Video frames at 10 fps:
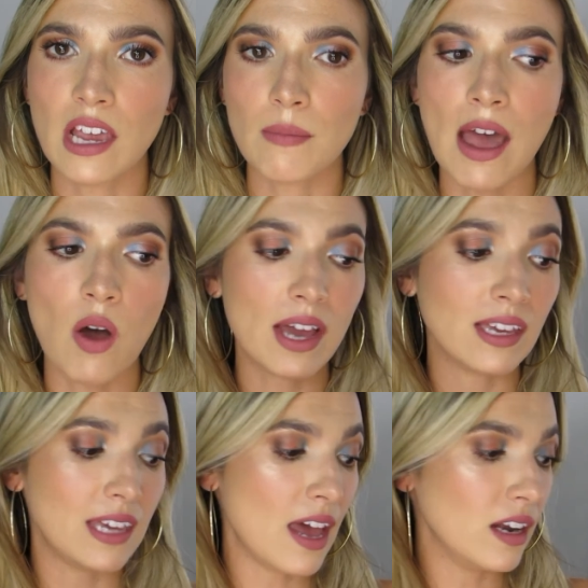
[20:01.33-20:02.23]
came out
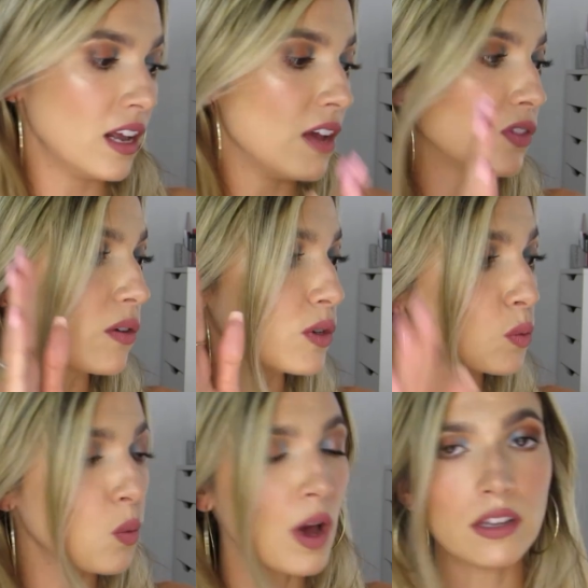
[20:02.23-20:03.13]
again if there is
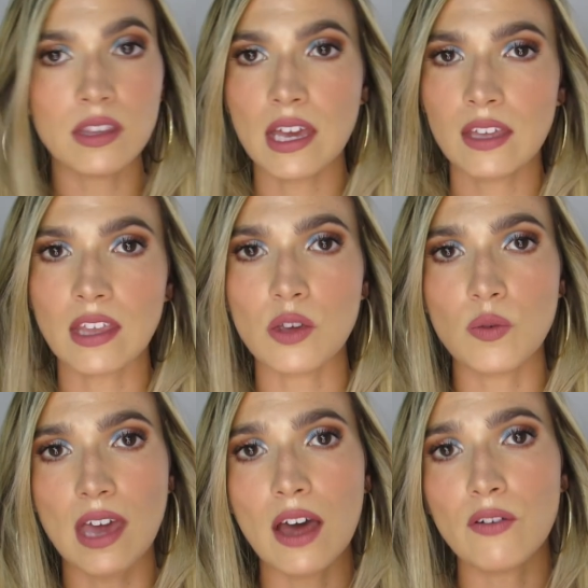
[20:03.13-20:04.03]
one thing that you
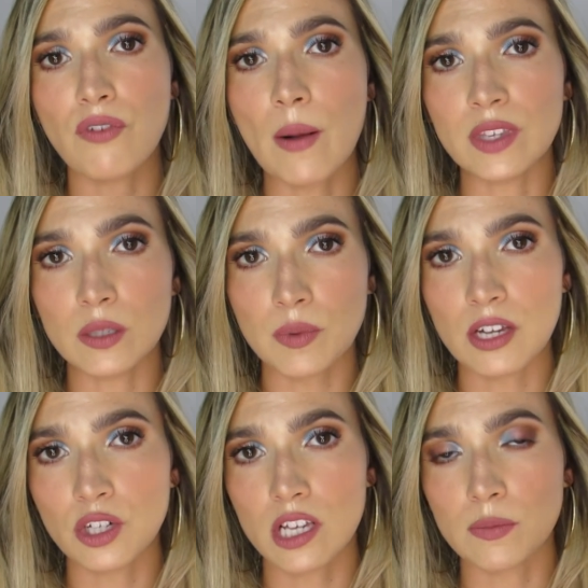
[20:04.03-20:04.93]
get from this
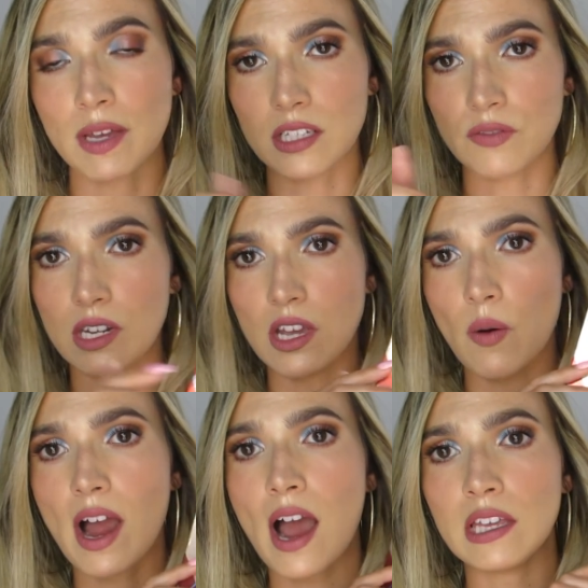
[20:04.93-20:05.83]
bh cosmetics video
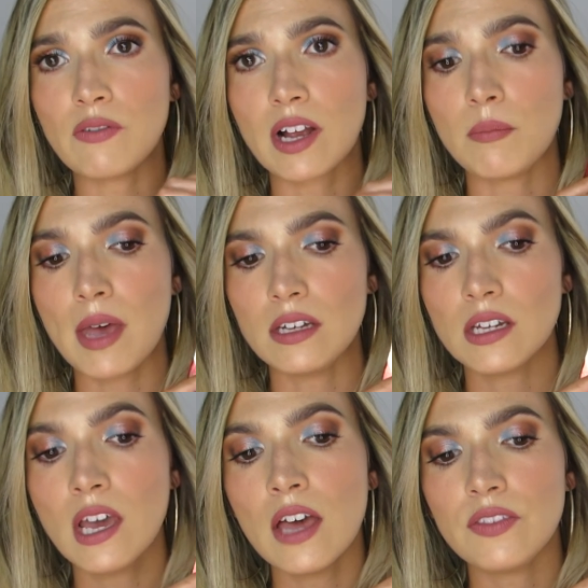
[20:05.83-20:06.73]
i highly recommend
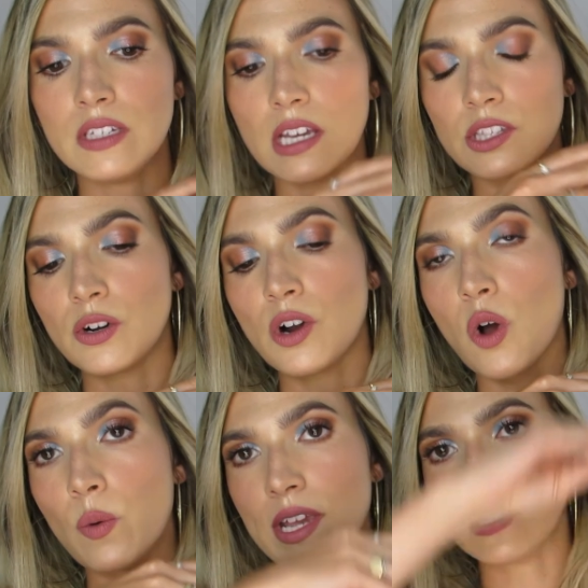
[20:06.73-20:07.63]
the desert
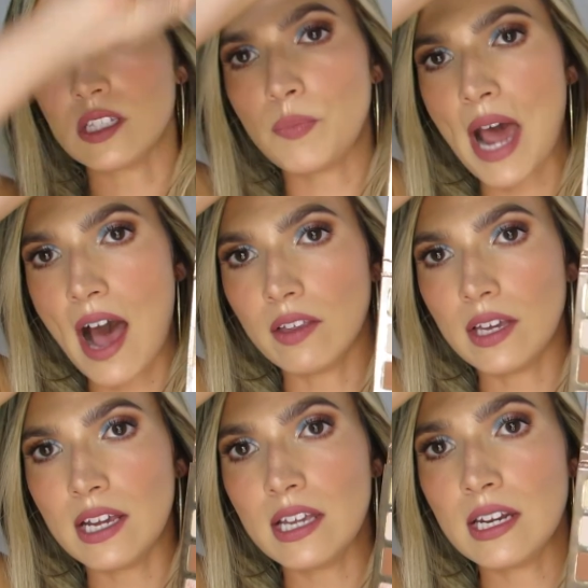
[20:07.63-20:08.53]
oasis
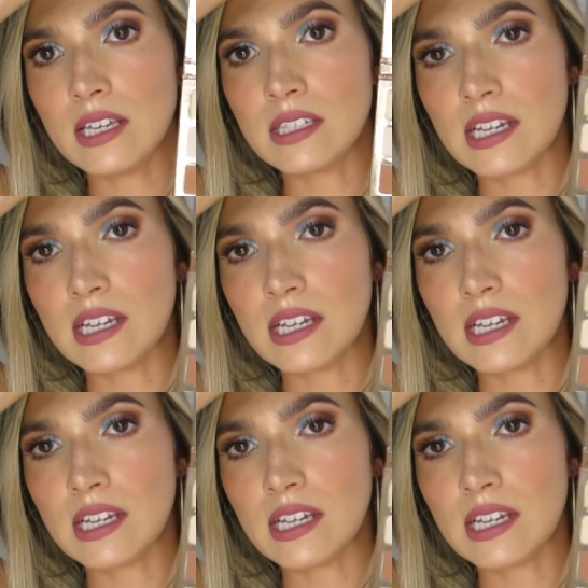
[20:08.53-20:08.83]
palette it is